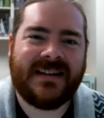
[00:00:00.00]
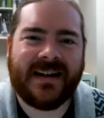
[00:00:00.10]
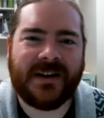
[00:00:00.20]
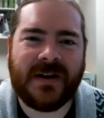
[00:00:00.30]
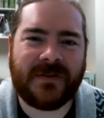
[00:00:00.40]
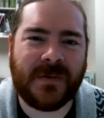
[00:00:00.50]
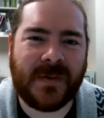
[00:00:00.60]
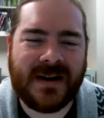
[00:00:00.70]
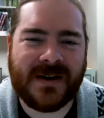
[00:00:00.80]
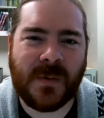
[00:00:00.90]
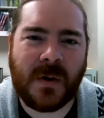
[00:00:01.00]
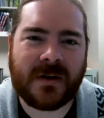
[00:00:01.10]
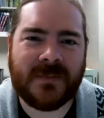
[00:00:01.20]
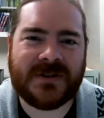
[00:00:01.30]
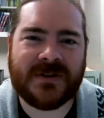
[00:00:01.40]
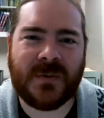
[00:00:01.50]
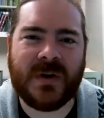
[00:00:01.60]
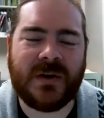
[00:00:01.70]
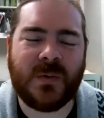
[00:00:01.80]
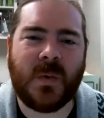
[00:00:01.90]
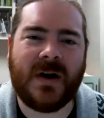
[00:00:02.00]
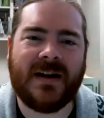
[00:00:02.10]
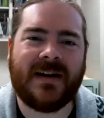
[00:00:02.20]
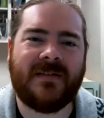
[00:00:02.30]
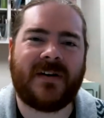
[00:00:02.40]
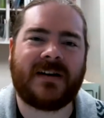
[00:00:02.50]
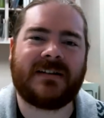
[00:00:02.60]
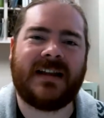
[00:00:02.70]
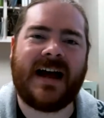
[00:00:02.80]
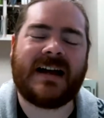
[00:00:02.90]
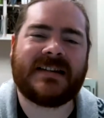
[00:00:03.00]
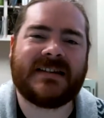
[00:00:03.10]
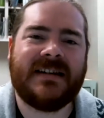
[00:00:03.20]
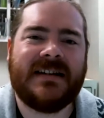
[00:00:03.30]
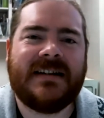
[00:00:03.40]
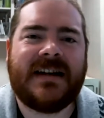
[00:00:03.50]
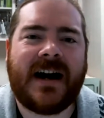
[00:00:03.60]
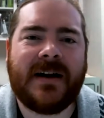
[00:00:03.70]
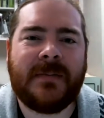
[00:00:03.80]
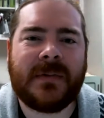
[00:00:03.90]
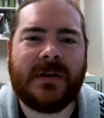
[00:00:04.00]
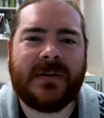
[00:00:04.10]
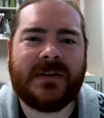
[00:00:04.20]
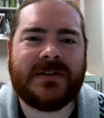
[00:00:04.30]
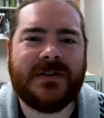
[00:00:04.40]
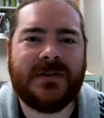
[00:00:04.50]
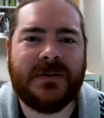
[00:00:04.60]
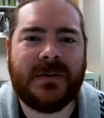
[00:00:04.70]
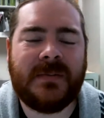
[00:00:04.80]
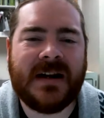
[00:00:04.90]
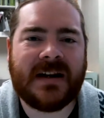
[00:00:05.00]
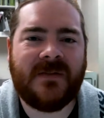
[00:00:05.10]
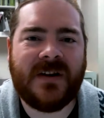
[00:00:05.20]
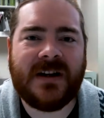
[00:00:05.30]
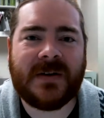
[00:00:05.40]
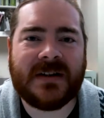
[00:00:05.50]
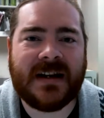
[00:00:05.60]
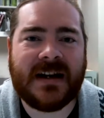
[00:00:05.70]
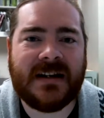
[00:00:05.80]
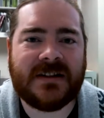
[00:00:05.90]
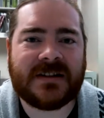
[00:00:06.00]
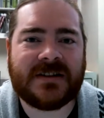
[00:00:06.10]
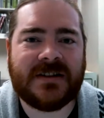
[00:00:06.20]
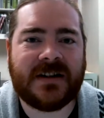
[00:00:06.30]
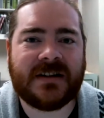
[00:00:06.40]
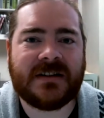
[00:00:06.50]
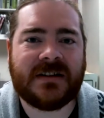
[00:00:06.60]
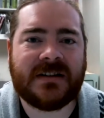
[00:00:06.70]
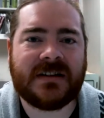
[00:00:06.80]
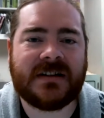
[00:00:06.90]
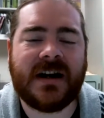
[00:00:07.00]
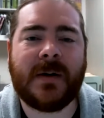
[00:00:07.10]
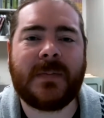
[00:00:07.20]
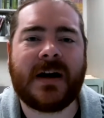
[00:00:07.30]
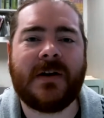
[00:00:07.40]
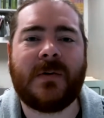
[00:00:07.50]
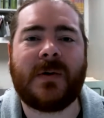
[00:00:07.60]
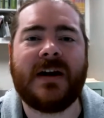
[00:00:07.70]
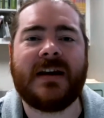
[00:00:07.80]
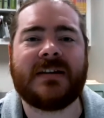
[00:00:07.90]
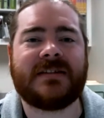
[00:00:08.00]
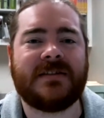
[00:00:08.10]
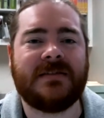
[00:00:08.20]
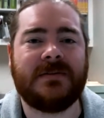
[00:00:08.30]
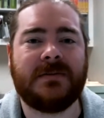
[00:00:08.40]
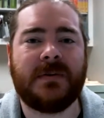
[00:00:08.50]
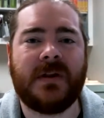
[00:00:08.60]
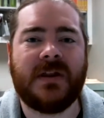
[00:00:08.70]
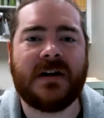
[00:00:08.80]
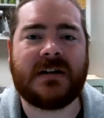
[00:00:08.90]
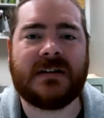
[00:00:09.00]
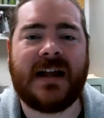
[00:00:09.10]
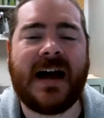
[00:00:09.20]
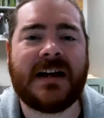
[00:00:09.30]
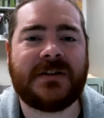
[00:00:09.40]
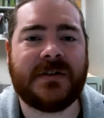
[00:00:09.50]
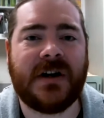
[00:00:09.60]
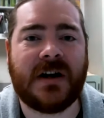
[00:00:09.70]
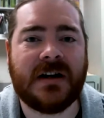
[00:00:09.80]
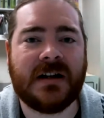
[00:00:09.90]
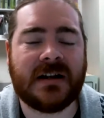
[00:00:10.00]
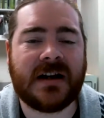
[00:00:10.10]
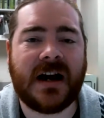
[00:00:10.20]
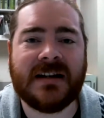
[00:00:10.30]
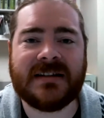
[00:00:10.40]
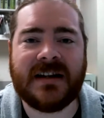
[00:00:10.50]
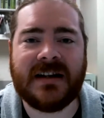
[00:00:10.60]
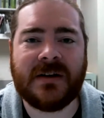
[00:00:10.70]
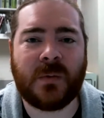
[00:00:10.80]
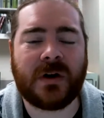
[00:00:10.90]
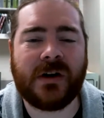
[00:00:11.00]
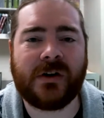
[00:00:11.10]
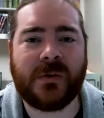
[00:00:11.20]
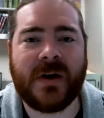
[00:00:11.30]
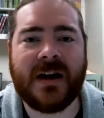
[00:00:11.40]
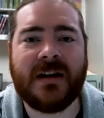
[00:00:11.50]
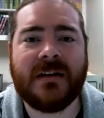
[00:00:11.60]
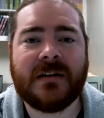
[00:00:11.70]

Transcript: Hello, everyone, and welcome to week one of our class. I am going to make a video today just to help kind of orient us to the class regarding the content and working our way